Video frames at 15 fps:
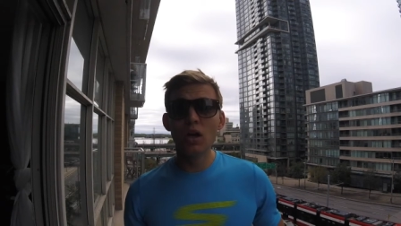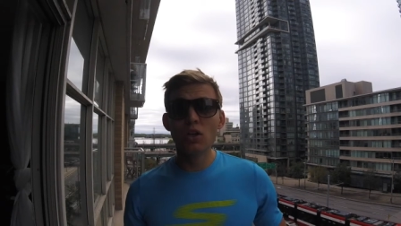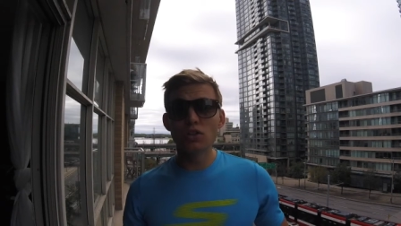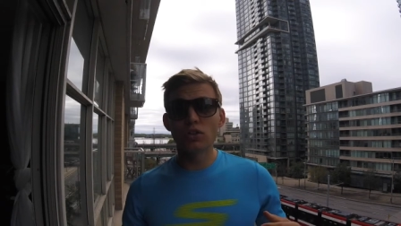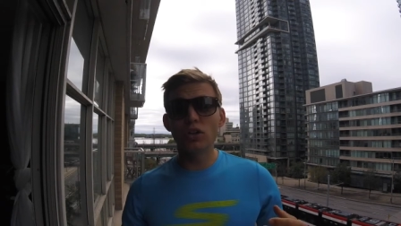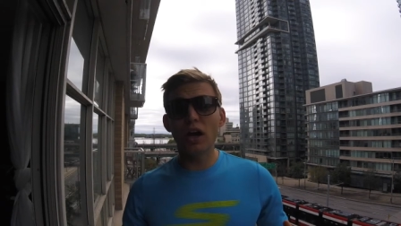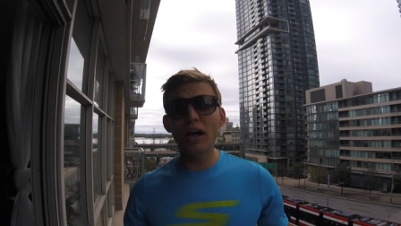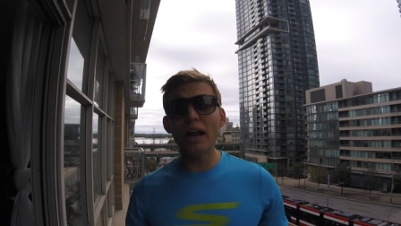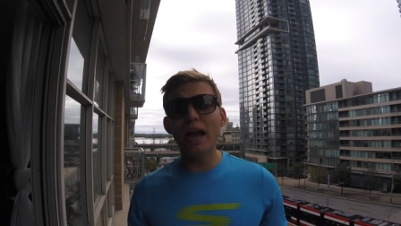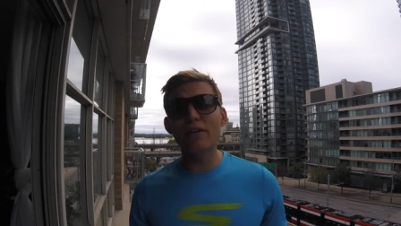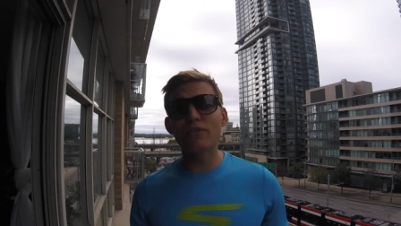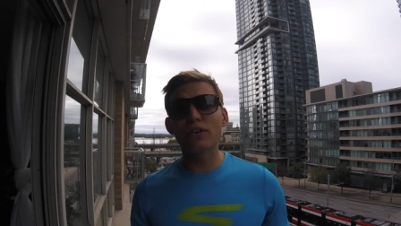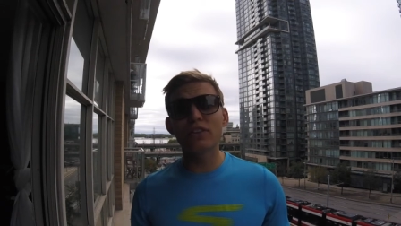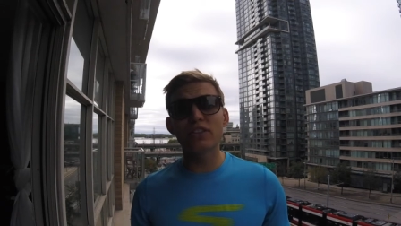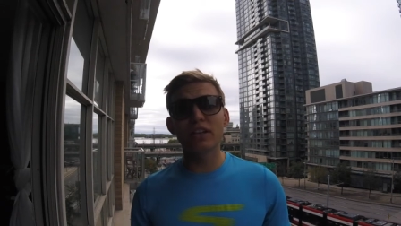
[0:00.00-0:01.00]
So not
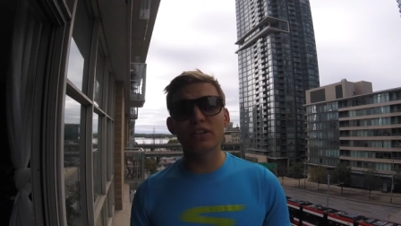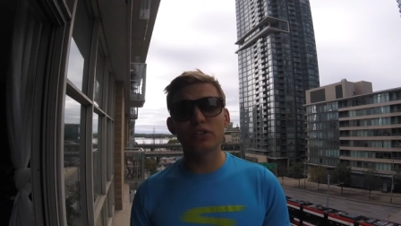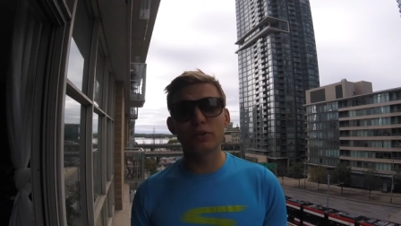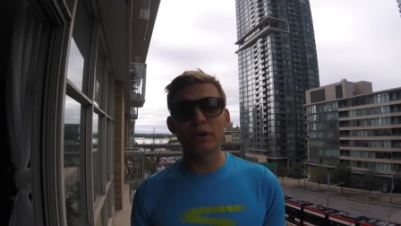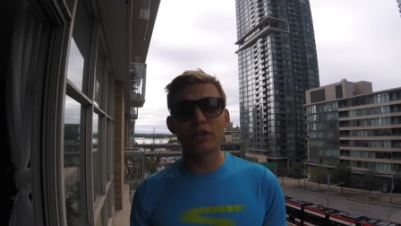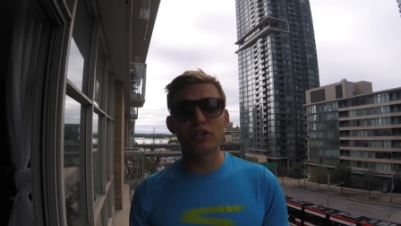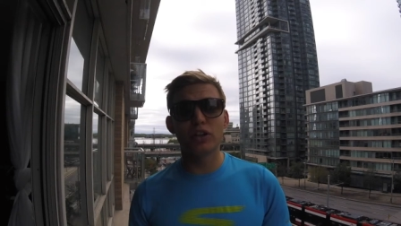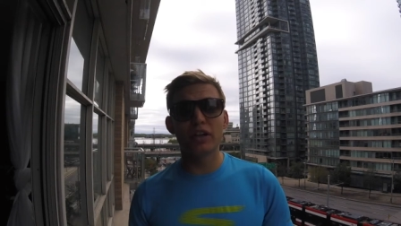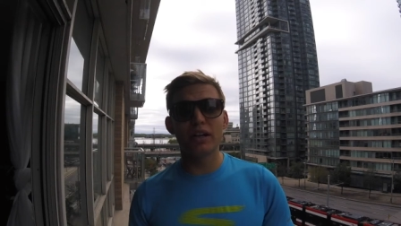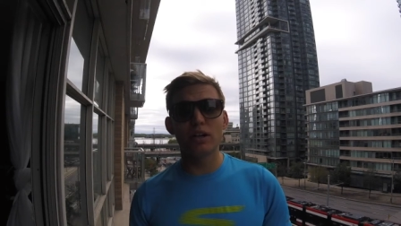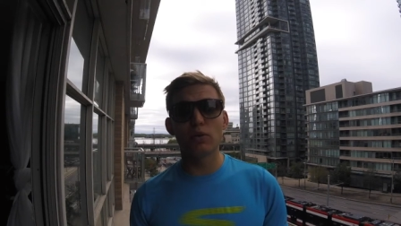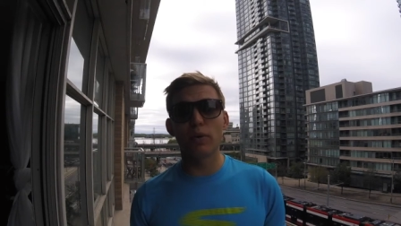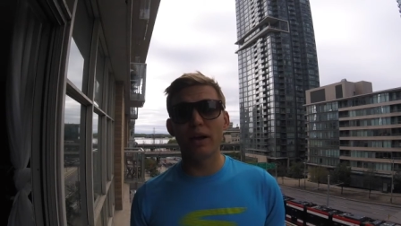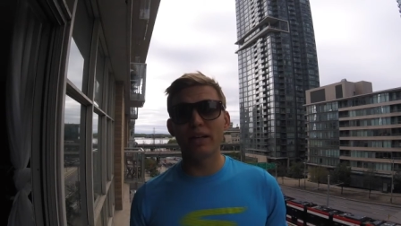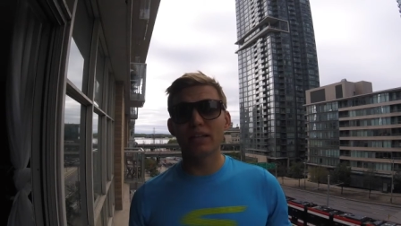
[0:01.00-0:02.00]
everything during
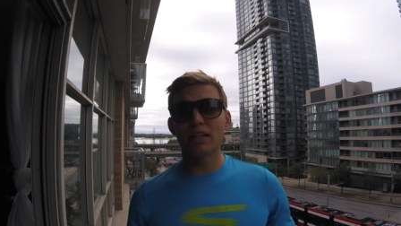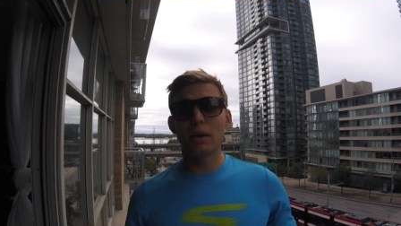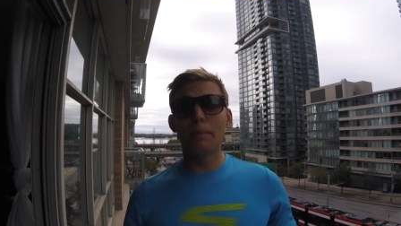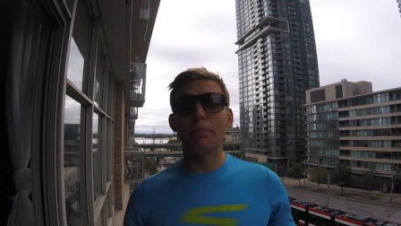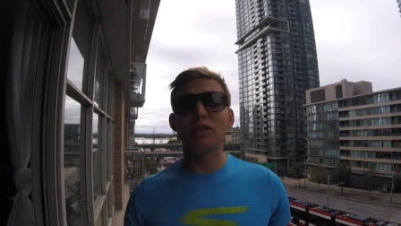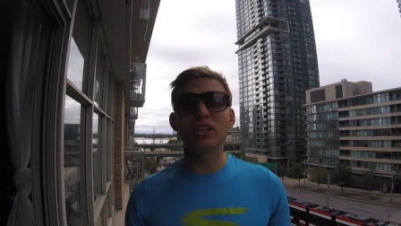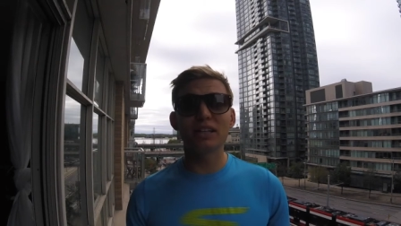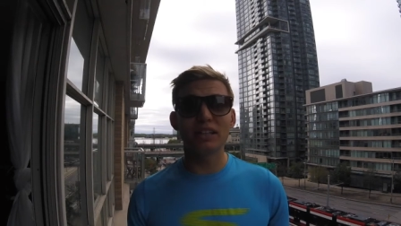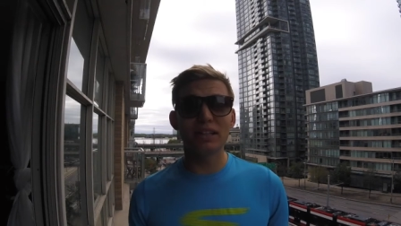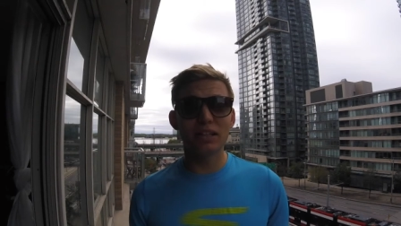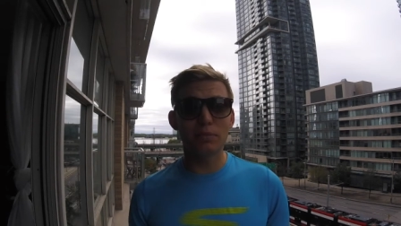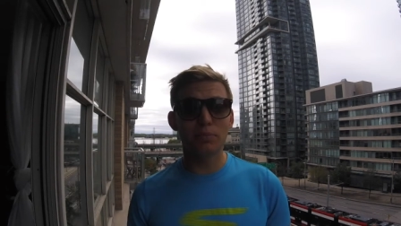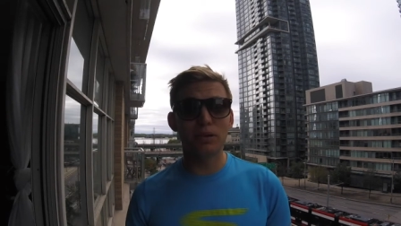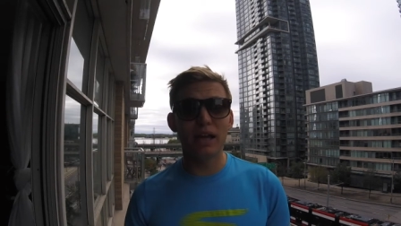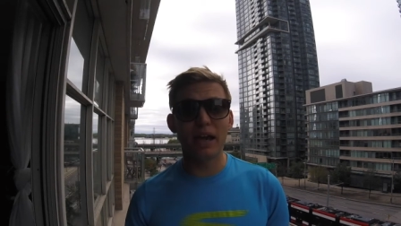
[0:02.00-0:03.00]
training went completely to
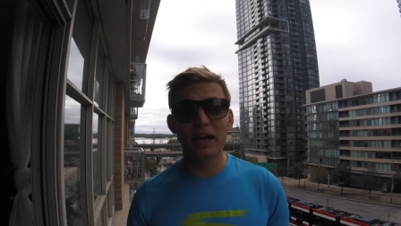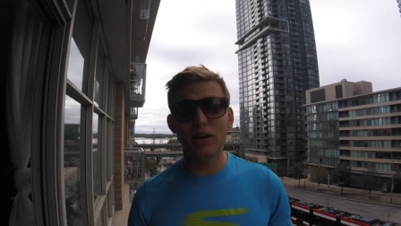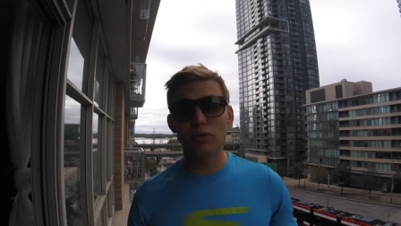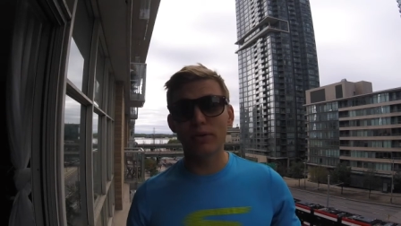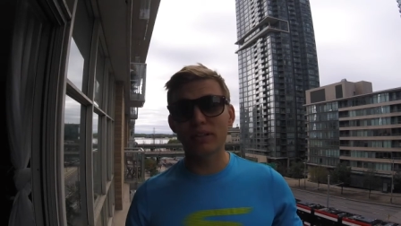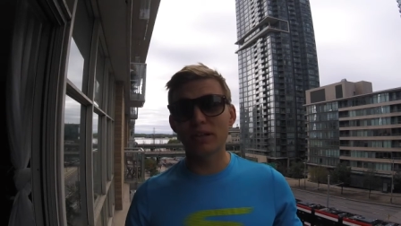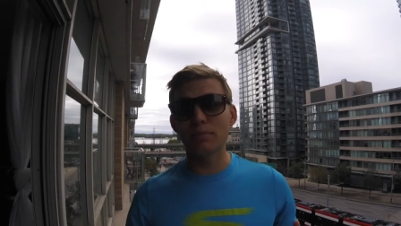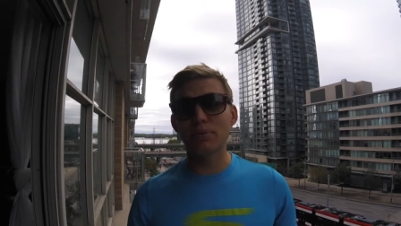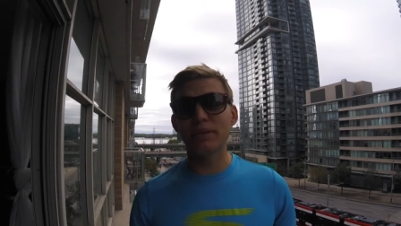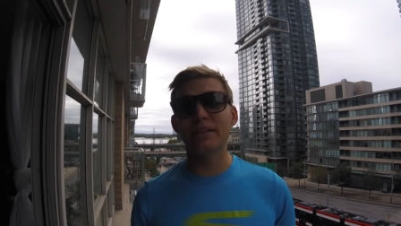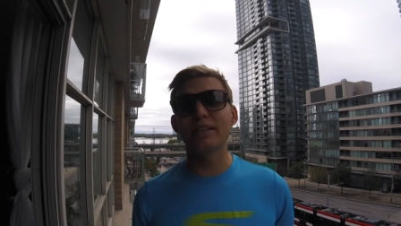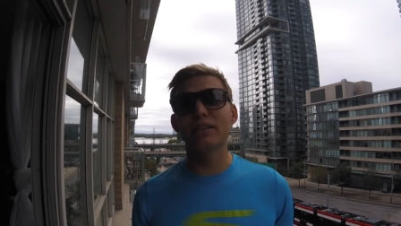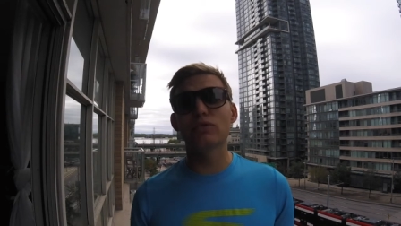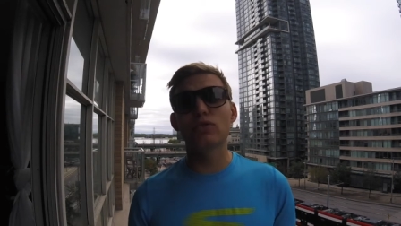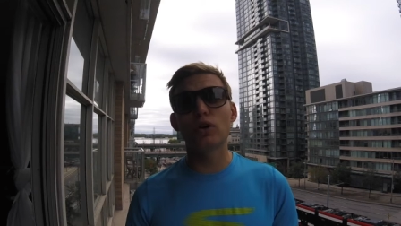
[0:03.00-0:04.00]
plan or went
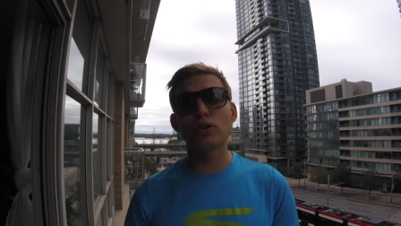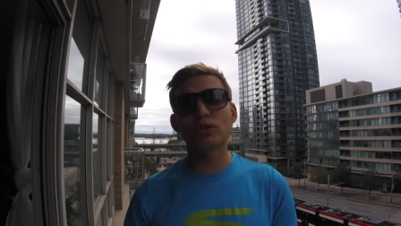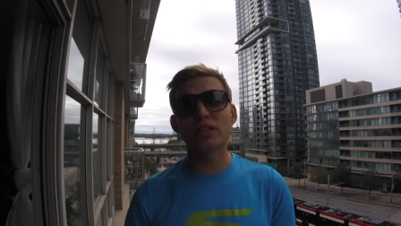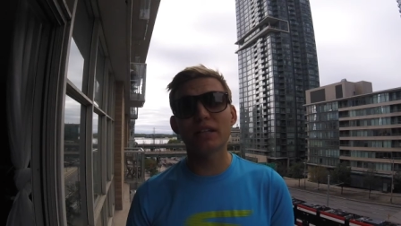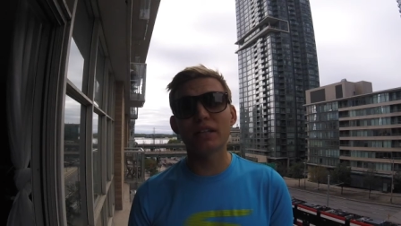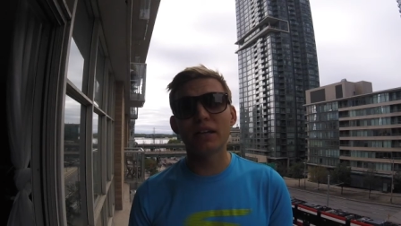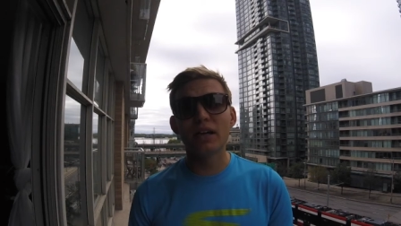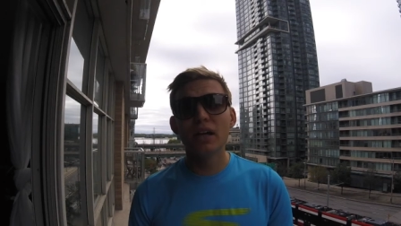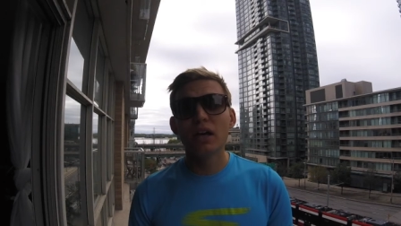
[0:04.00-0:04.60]
completely rosy.